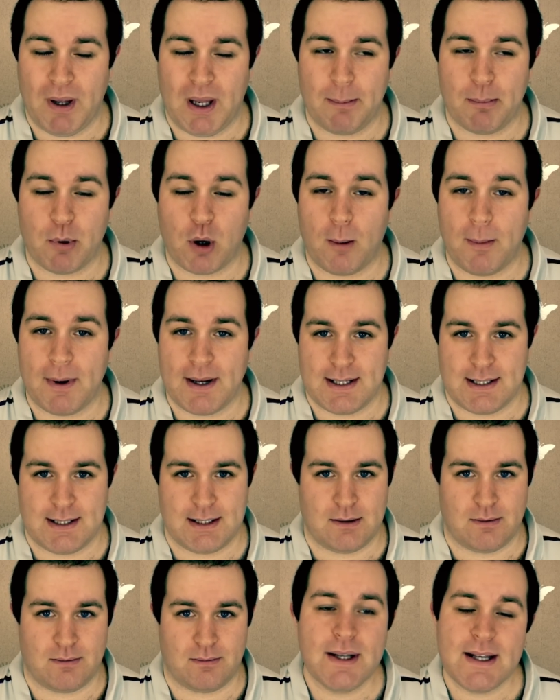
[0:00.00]
I
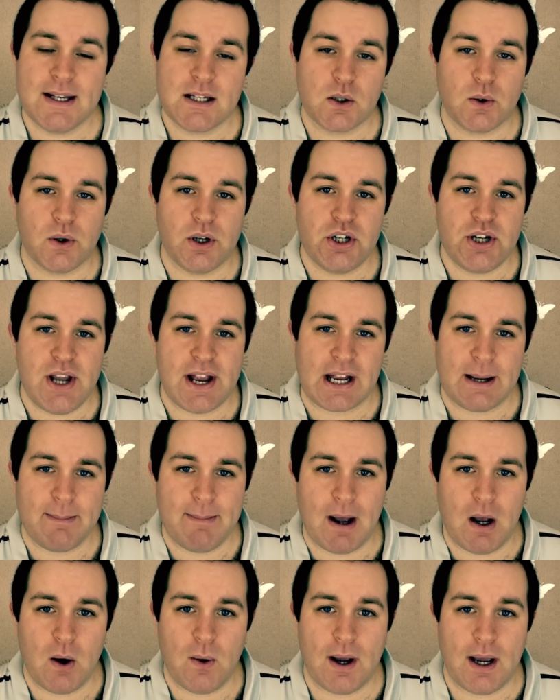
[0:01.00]
promise. Please go and check him
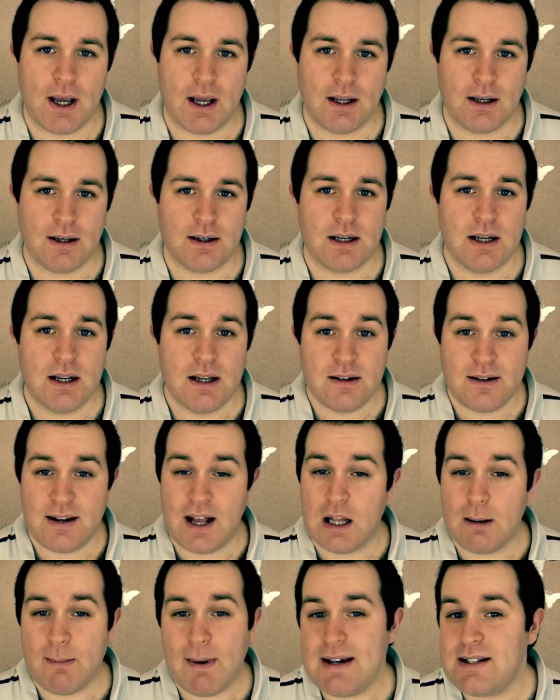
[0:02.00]
out and
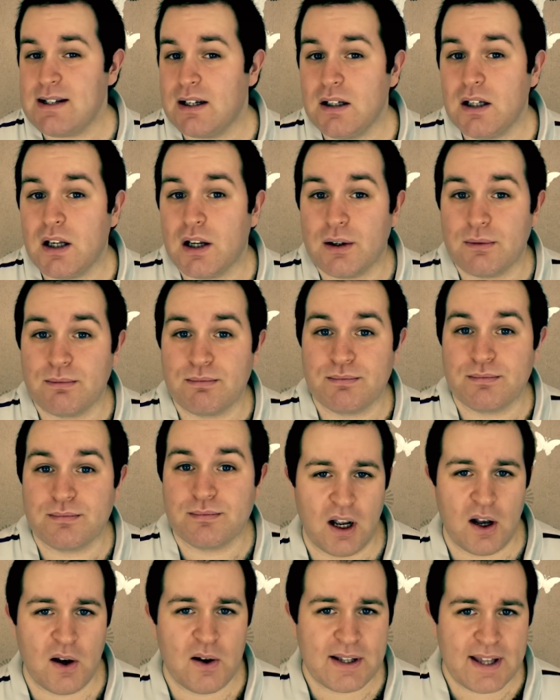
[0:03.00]
tell him I sent you.
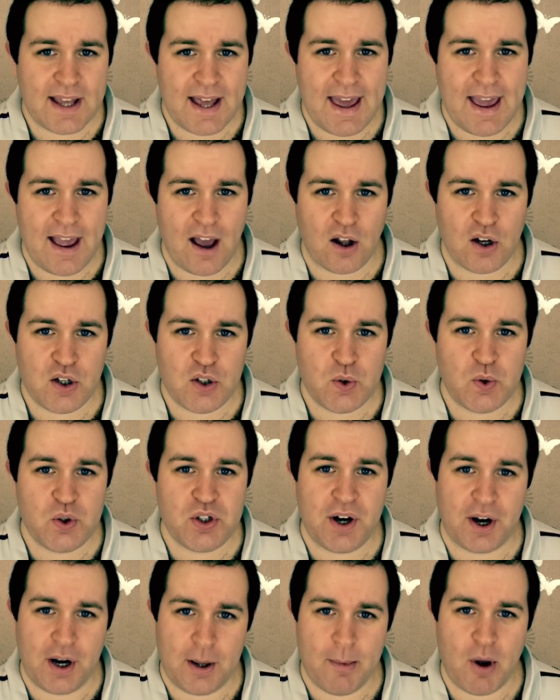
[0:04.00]
Okay, on to
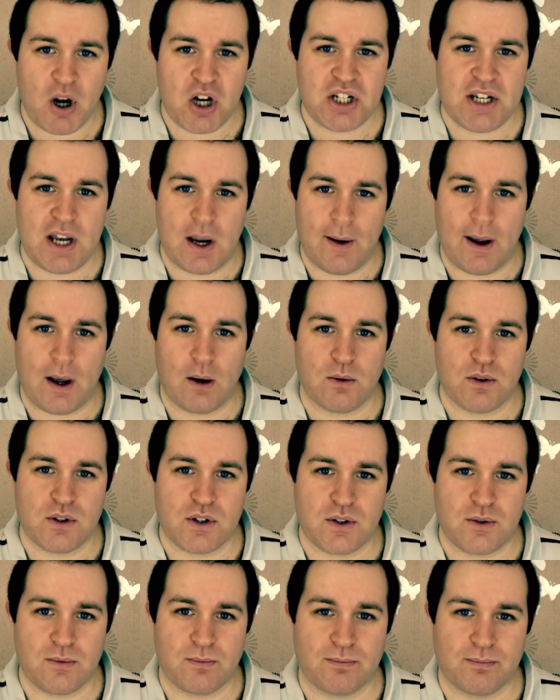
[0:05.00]
channel box
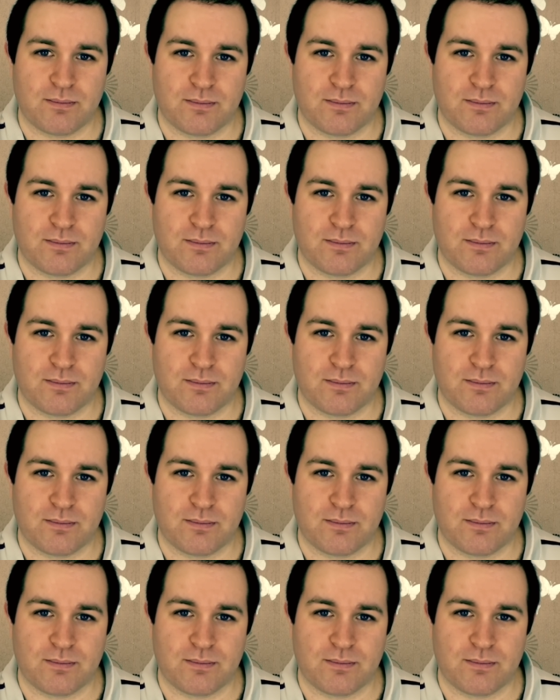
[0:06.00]
shoutouts.